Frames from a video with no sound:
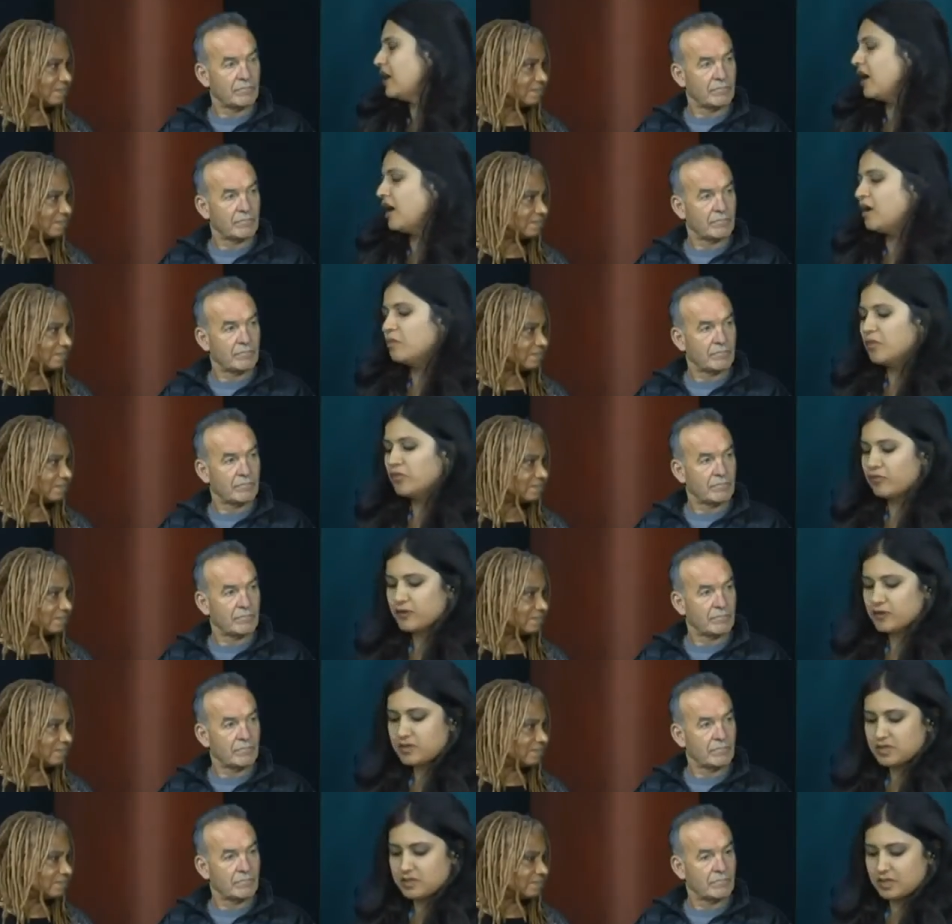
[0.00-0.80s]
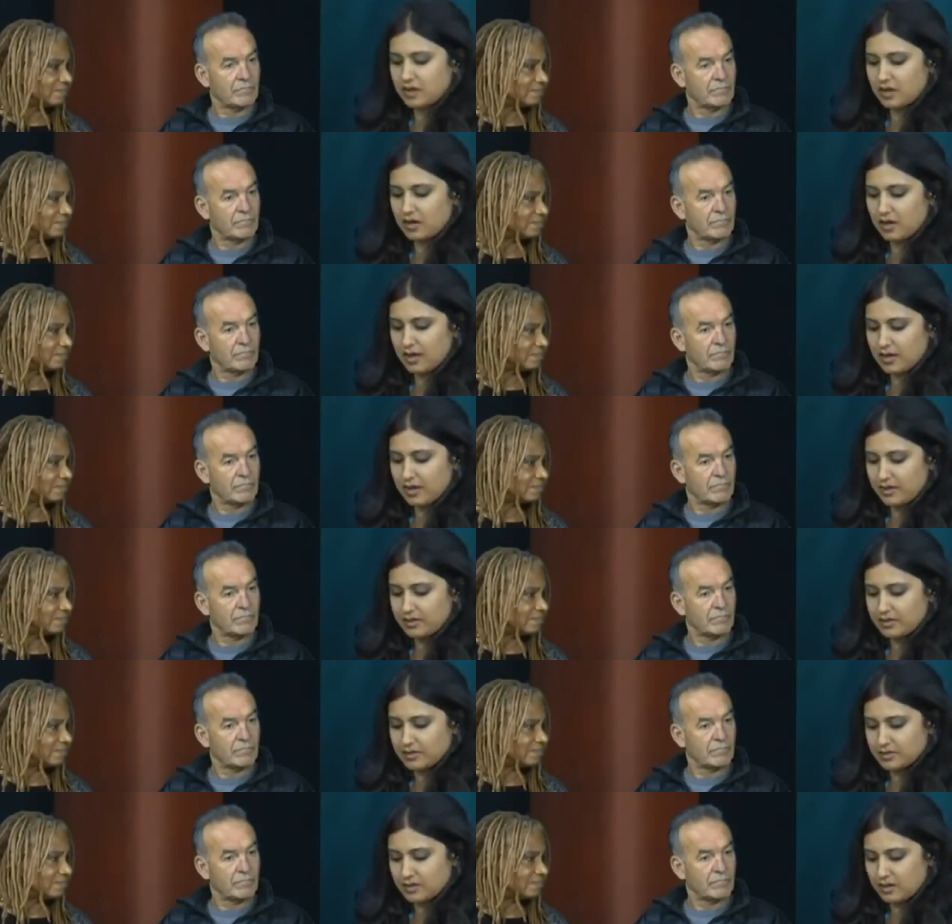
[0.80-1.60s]
Speaker 1: Um, first, uh, I'd like
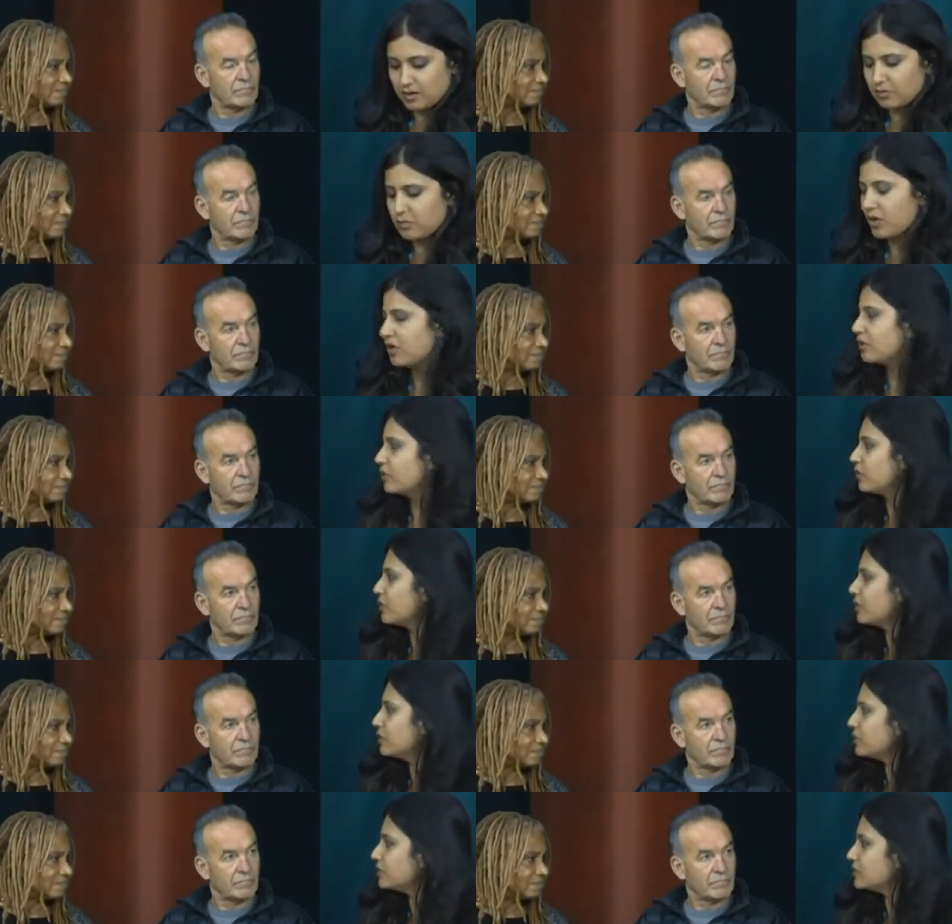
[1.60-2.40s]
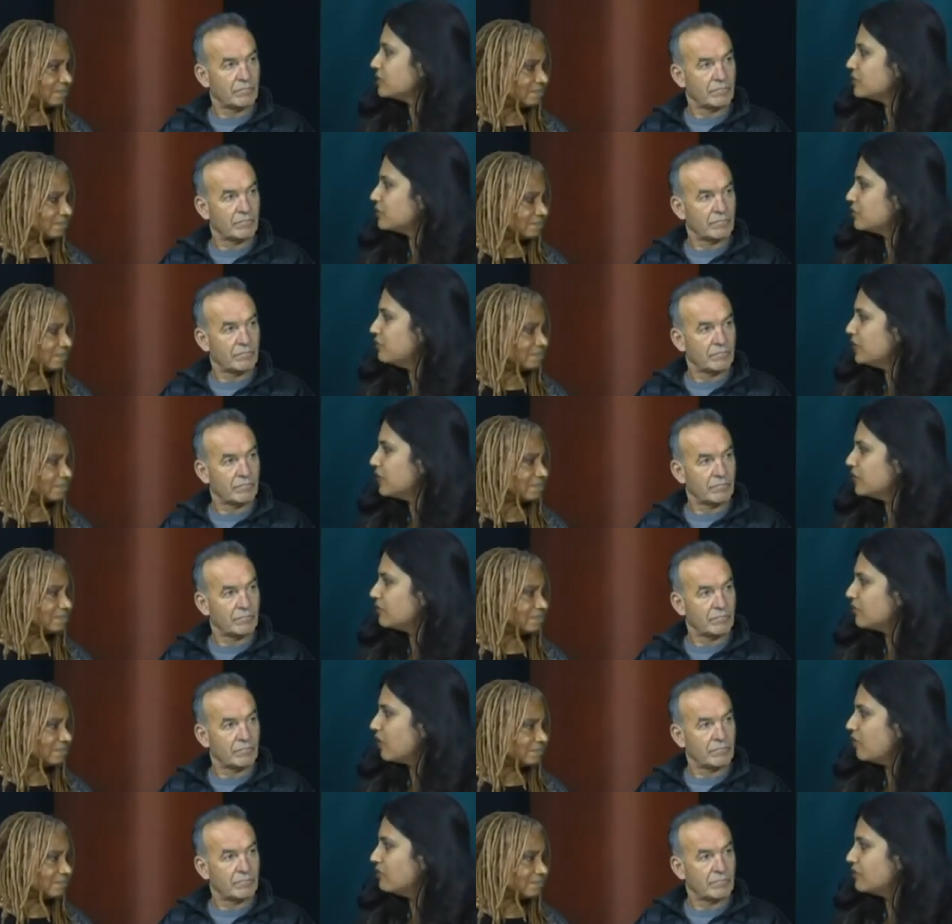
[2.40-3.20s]
to start, Margaret, with you, since you've been
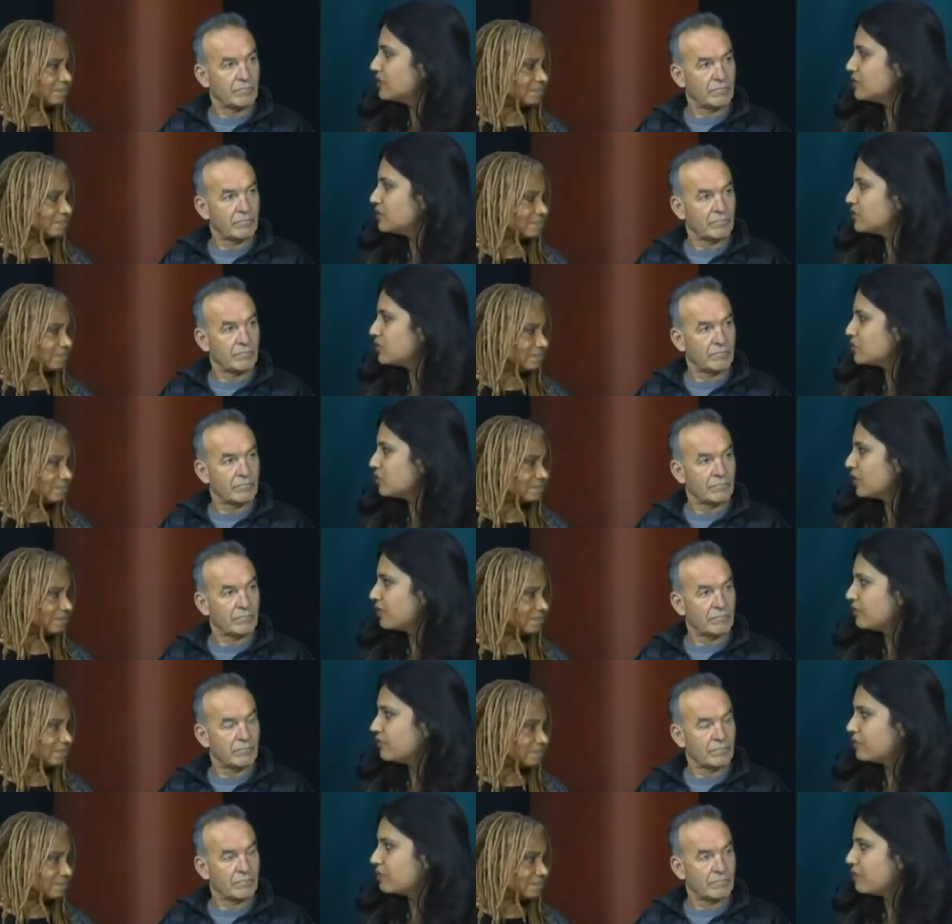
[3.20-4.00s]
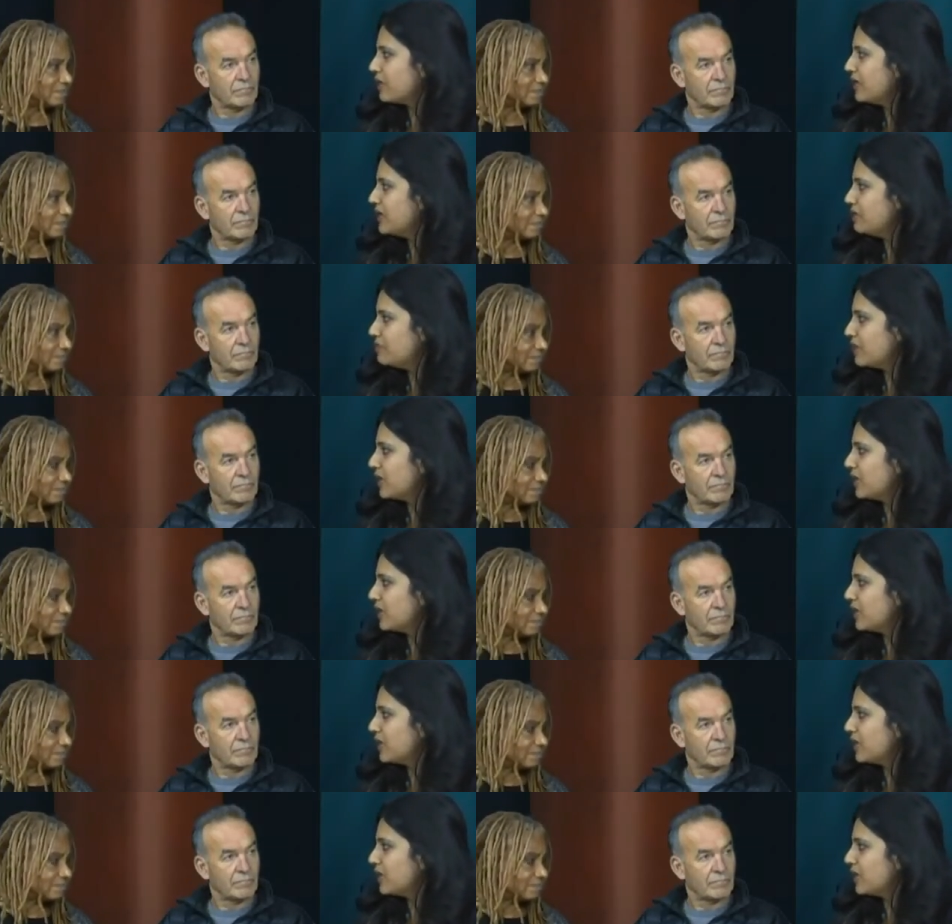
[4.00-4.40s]
involved in the story for many,